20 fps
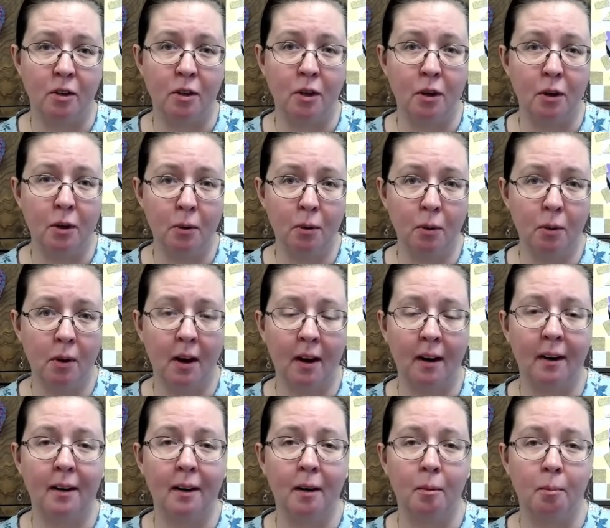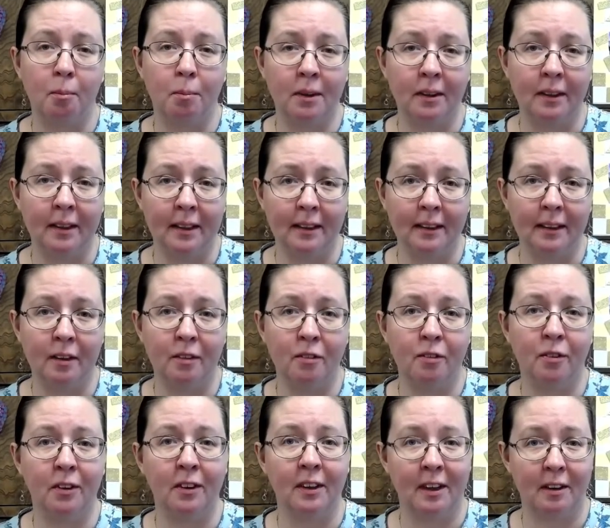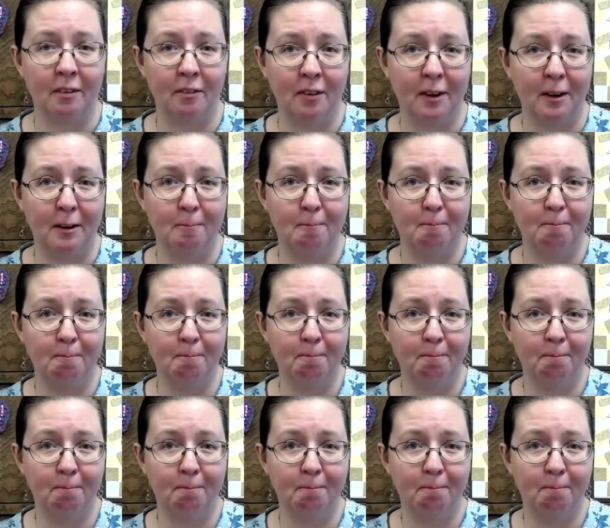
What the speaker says: you are completely forgiven.